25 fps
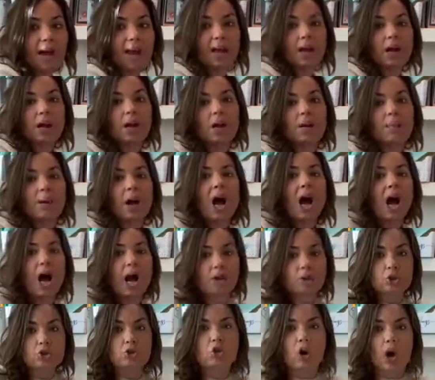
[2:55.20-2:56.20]
my um,
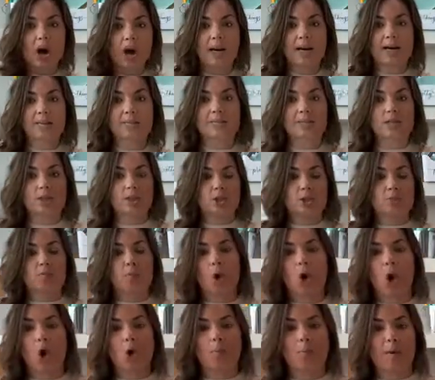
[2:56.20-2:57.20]
Hotronix, the
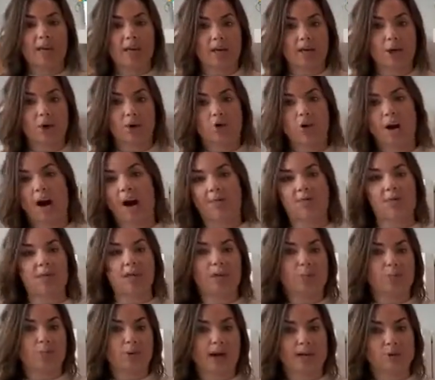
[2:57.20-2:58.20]
small pink craft
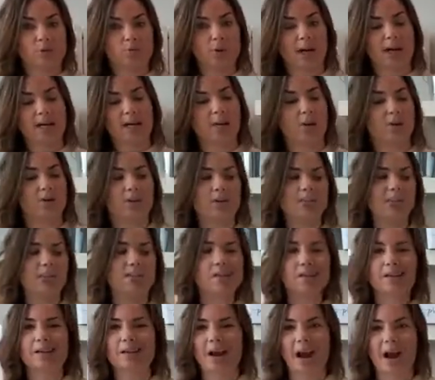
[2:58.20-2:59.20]
heat press right here. This
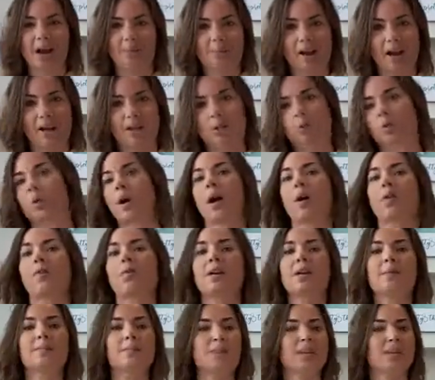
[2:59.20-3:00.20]
is a nine by
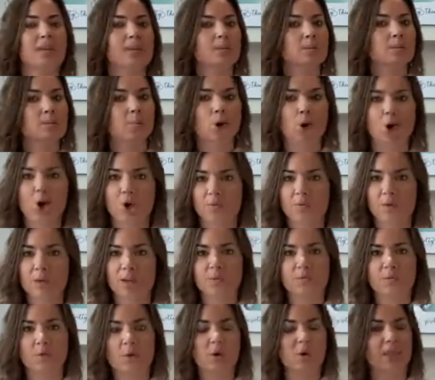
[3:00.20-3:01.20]
12
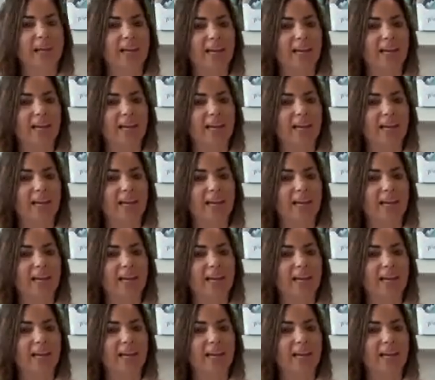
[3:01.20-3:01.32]
perfect for